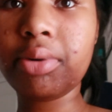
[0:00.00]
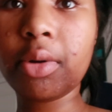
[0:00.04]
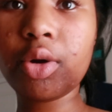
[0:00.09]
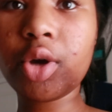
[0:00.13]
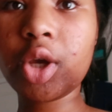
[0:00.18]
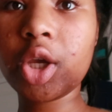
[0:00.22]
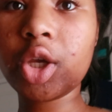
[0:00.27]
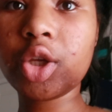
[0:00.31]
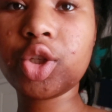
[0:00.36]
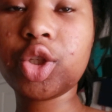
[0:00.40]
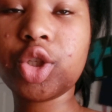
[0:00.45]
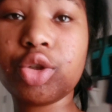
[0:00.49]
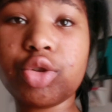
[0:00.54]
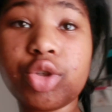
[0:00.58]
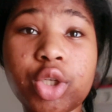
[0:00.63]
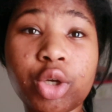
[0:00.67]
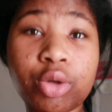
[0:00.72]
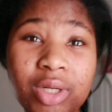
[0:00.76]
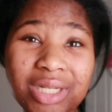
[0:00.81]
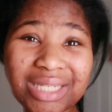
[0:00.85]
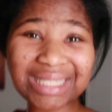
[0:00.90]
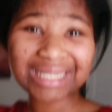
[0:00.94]
broken, so
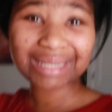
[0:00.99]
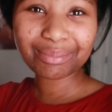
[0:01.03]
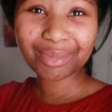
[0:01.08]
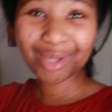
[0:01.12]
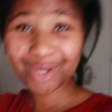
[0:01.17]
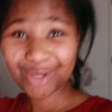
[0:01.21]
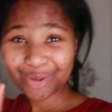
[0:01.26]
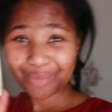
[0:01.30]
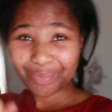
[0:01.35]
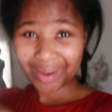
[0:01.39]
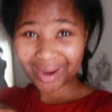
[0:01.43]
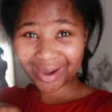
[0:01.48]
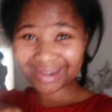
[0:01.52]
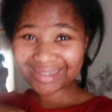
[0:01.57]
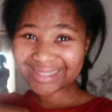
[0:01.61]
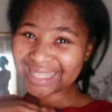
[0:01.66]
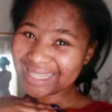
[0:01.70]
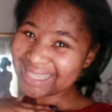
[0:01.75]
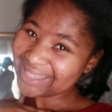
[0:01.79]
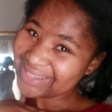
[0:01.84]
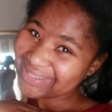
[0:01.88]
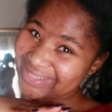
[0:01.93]
Sony sent me a new pair.
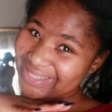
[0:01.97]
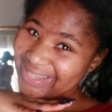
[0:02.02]
Thank you,